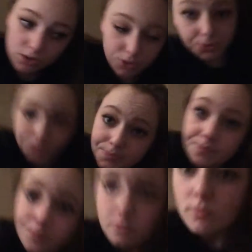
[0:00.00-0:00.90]
to
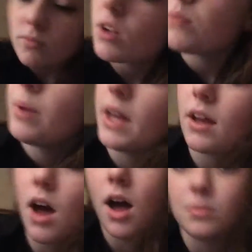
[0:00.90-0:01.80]

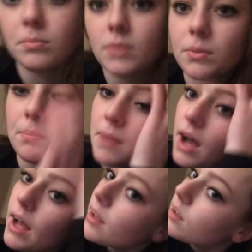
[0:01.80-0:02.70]
pick up
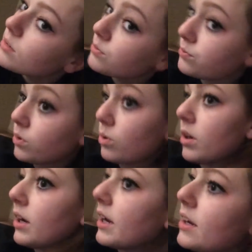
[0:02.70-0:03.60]
my
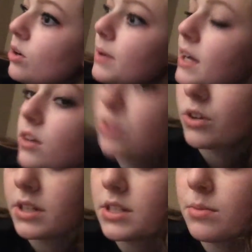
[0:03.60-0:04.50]
floor. And I know my hair is
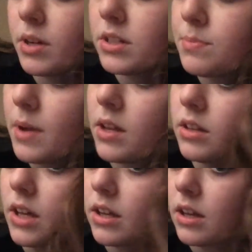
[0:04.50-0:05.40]
crazy, but it's
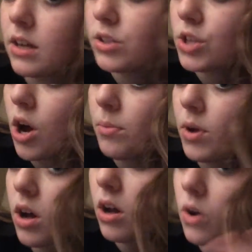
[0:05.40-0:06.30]
been like in a top
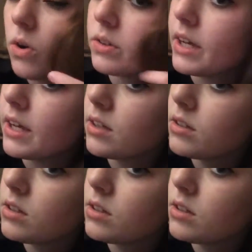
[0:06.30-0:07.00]
knot all day,